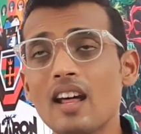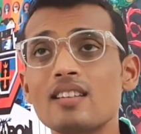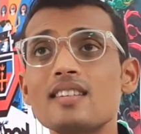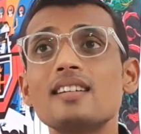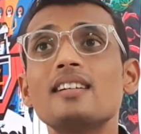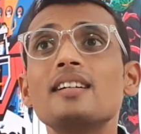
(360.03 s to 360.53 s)

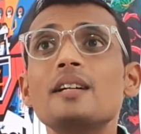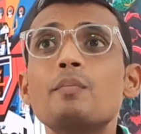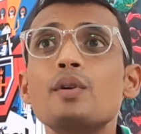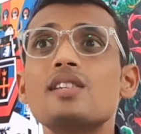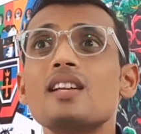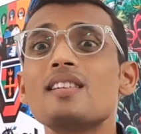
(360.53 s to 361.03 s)
uncertainty
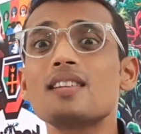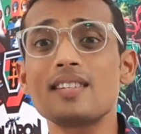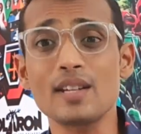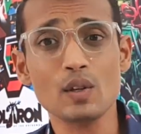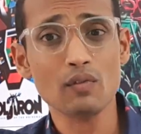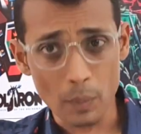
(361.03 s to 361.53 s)
presents a
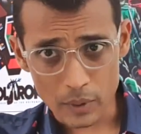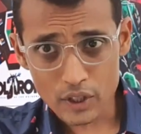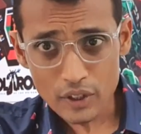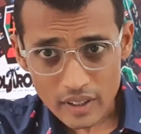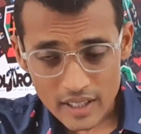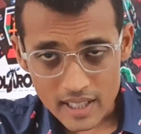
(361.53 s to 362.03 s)
sense of
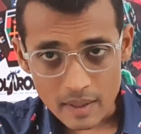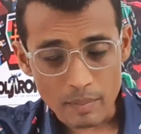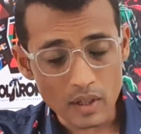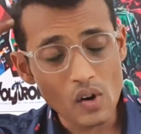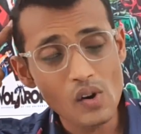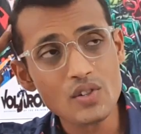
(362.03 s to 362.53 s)
opportunity,
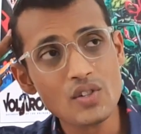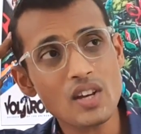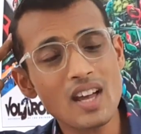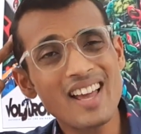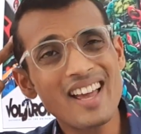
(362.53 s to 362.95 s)
because